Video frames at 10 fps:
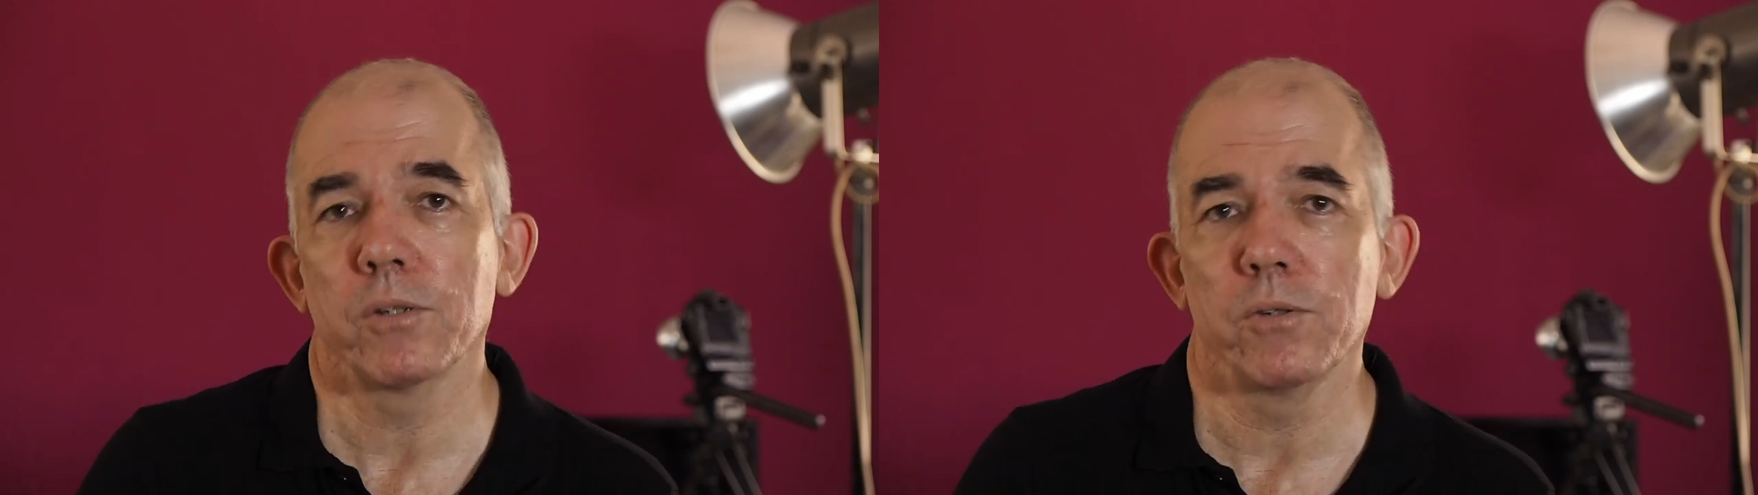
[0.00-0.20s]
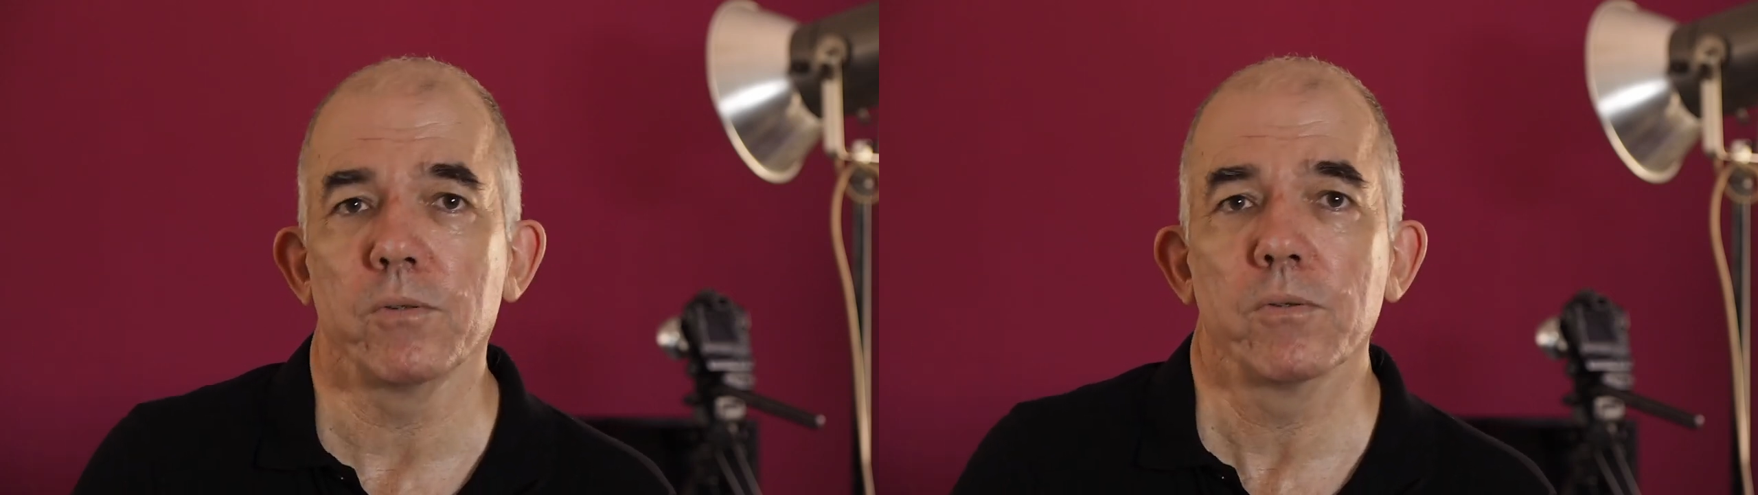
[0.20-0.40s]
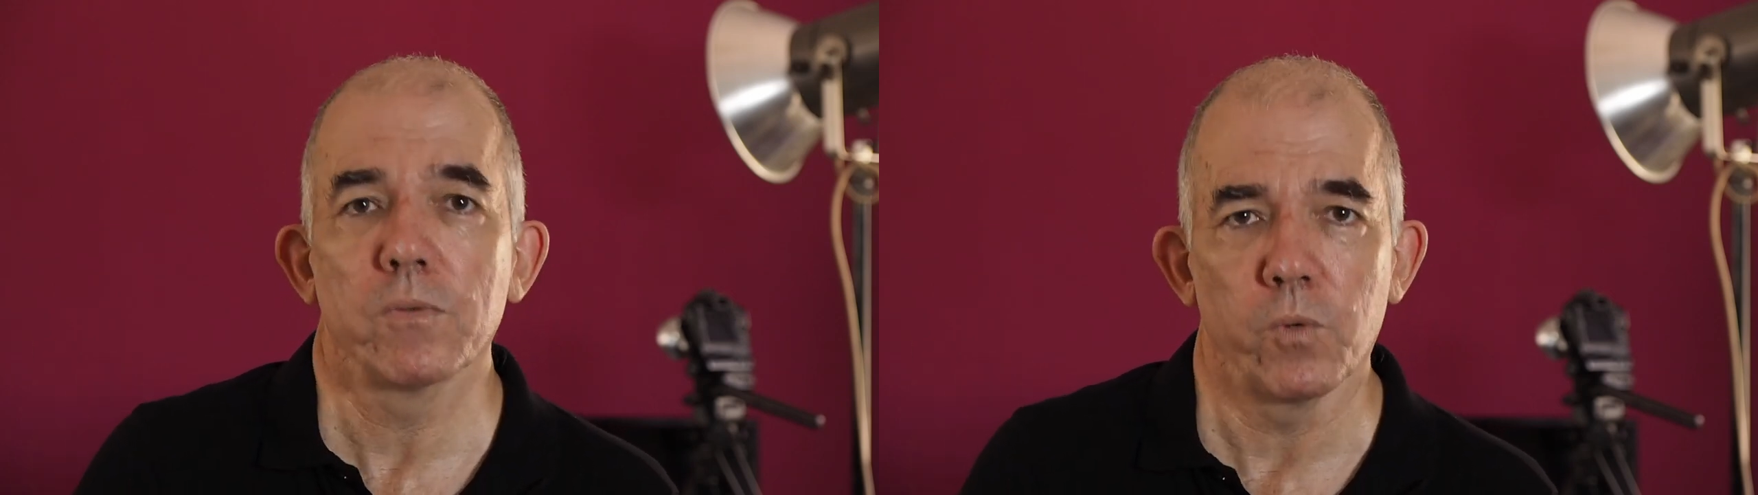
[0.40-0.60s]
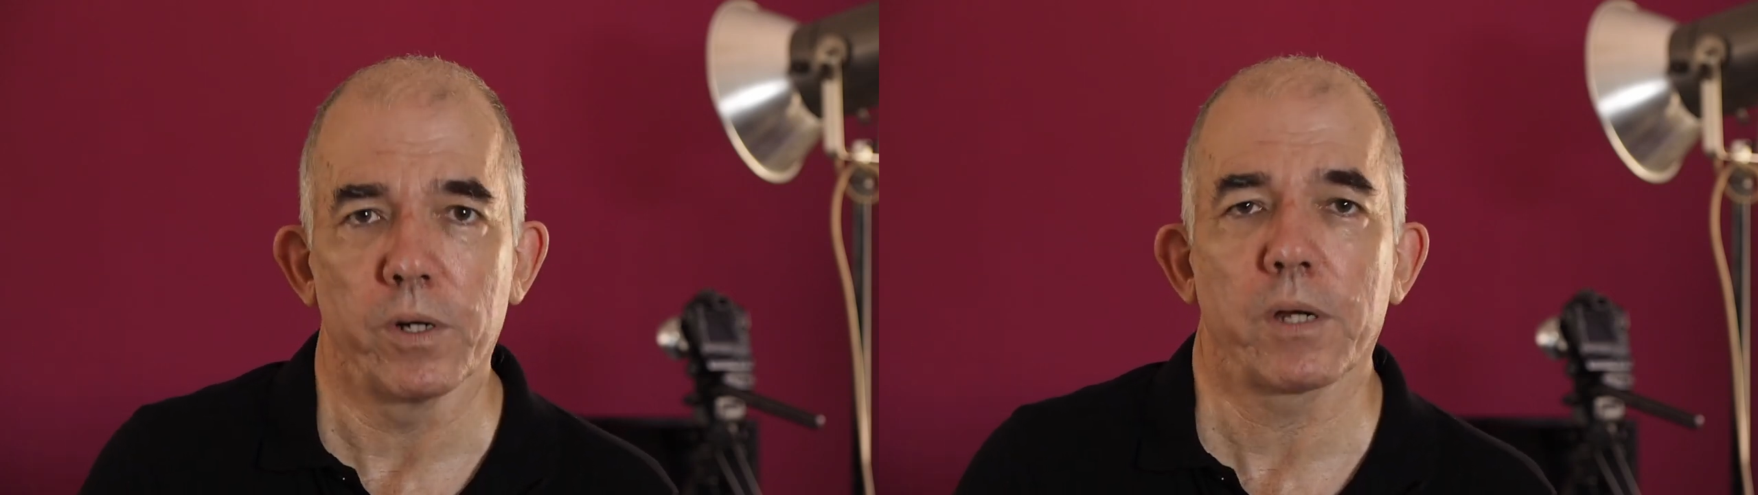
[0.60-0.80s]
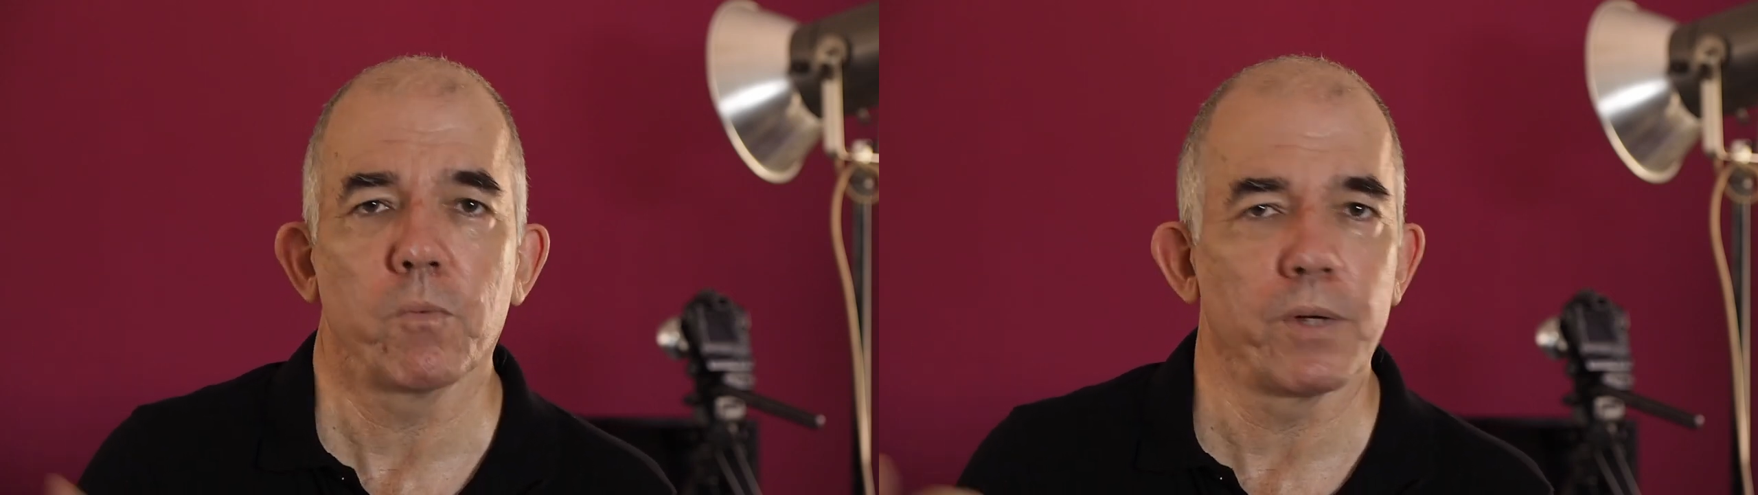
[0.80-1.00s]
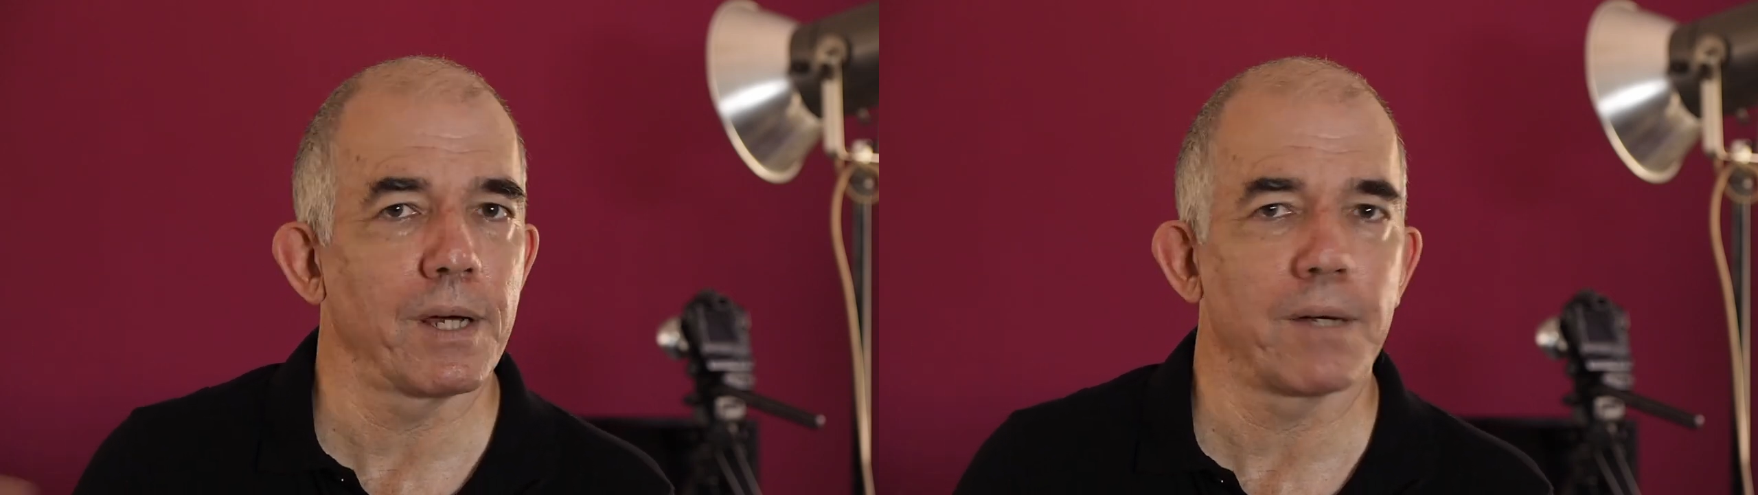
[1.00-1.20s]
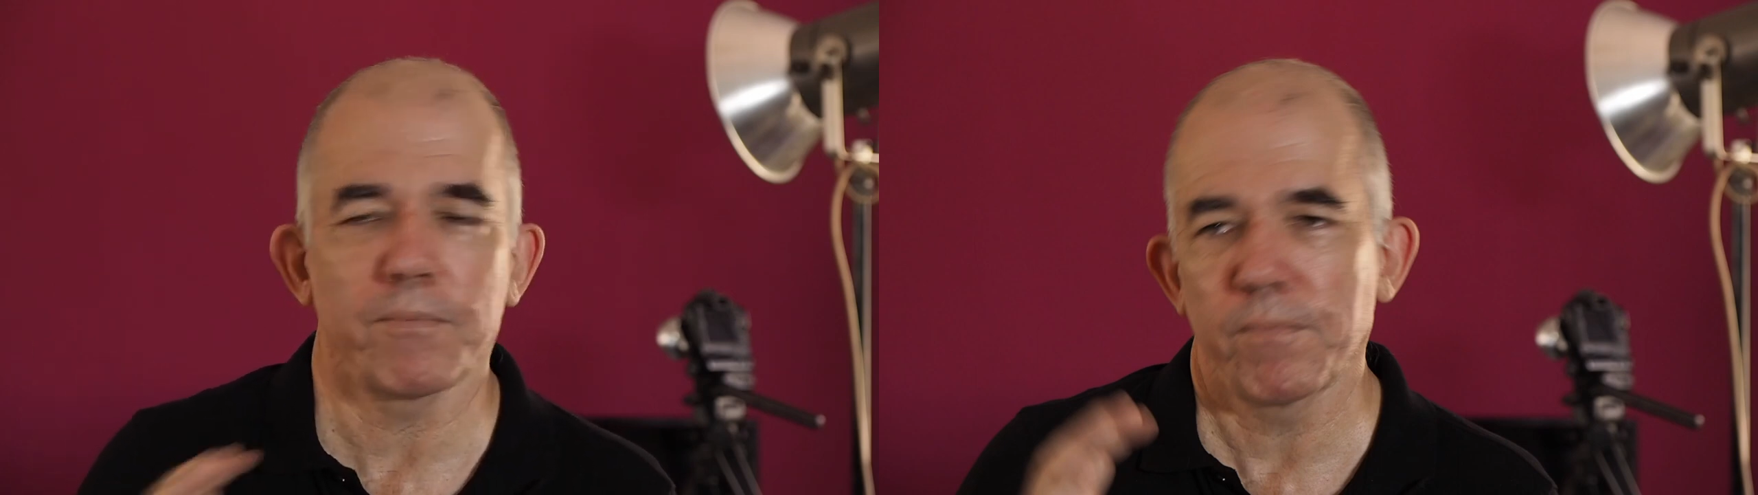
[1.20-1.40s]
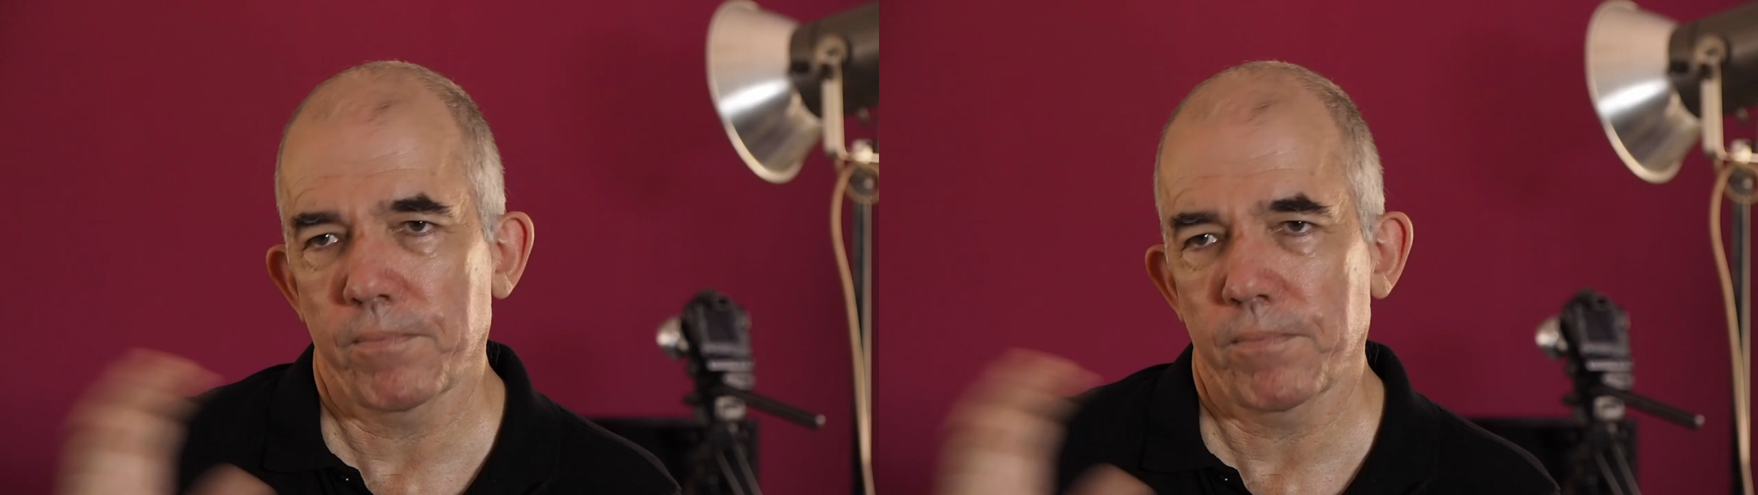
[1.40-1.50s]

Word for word: do work without